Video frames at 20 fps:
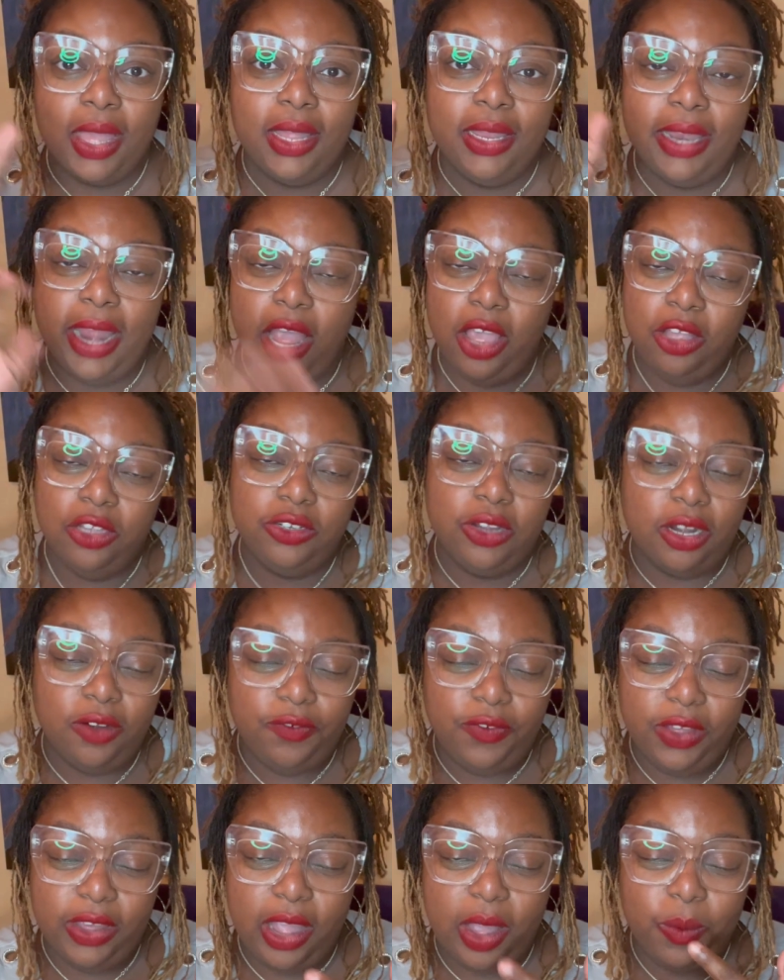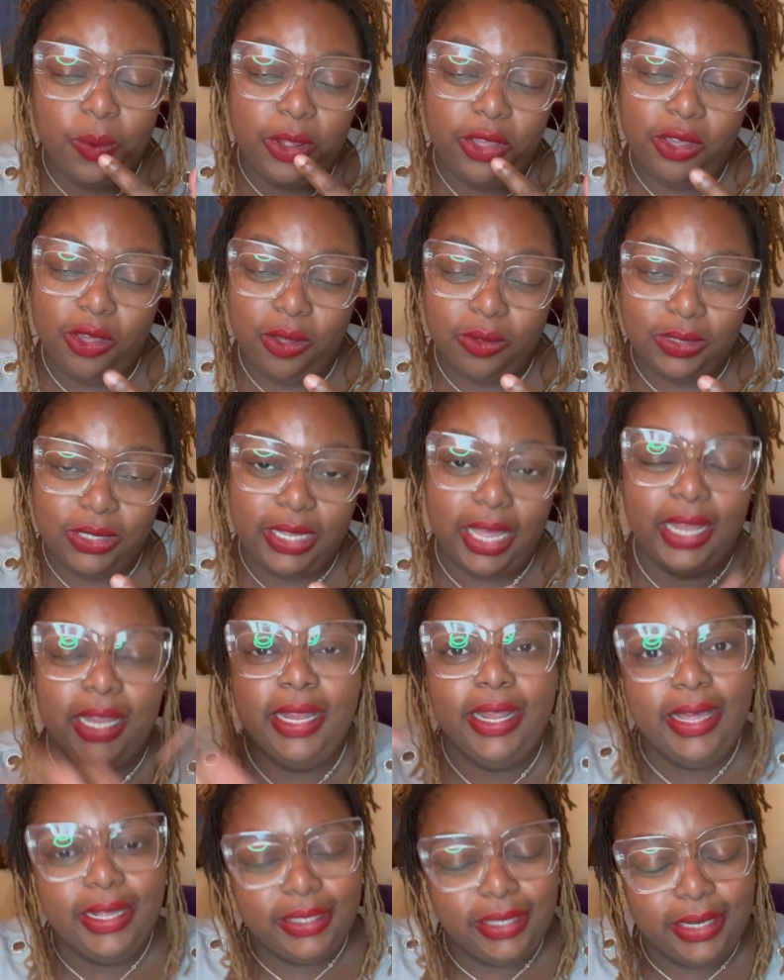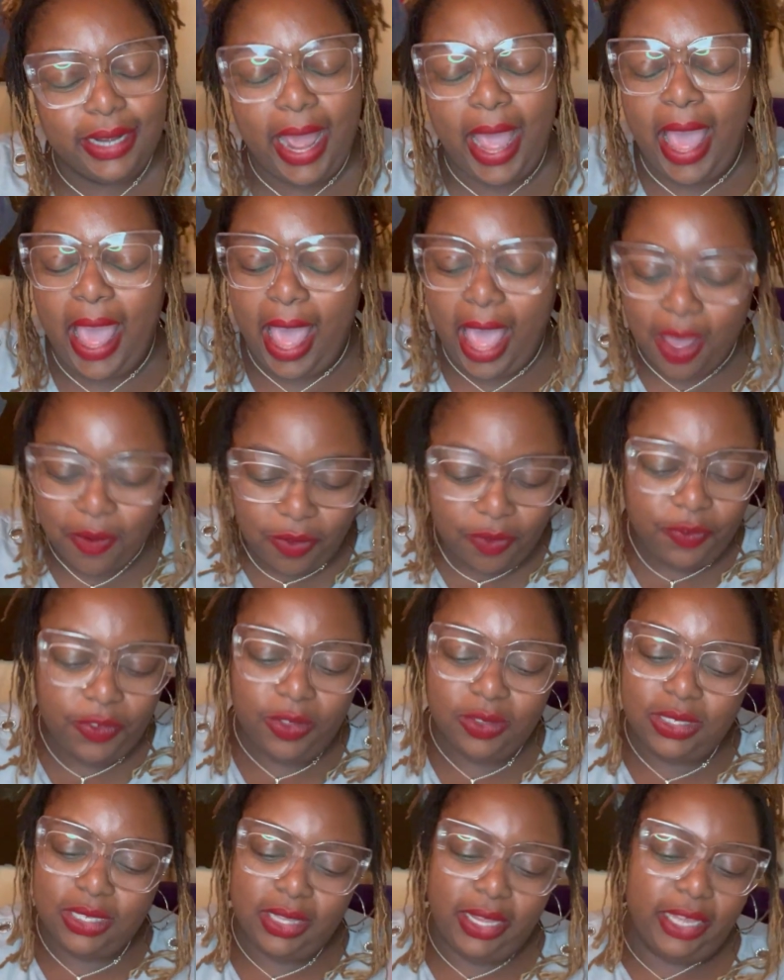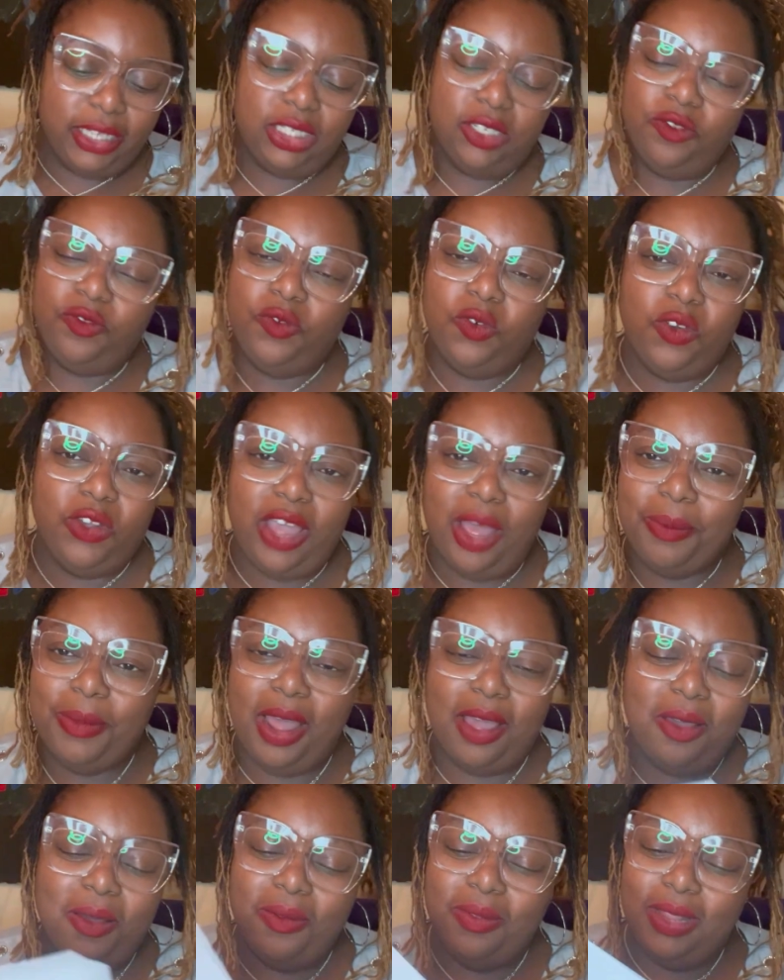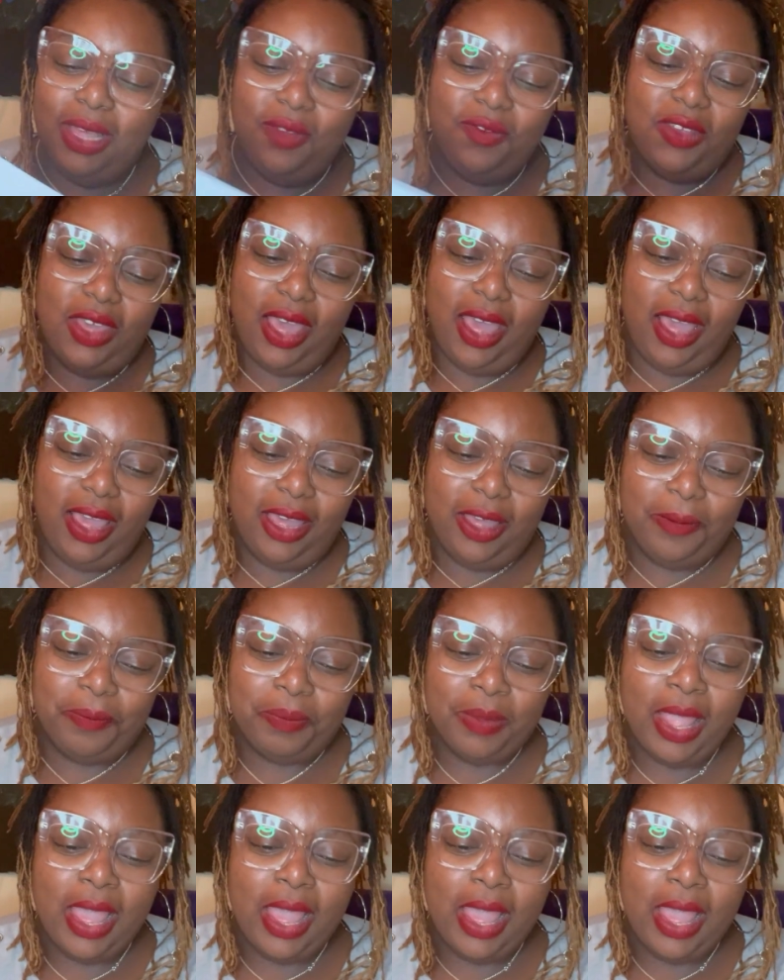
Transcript: Now you're trying to figure out where you're going to stay. Listen, I have a few selections for you. I'm not going to leave you hanging.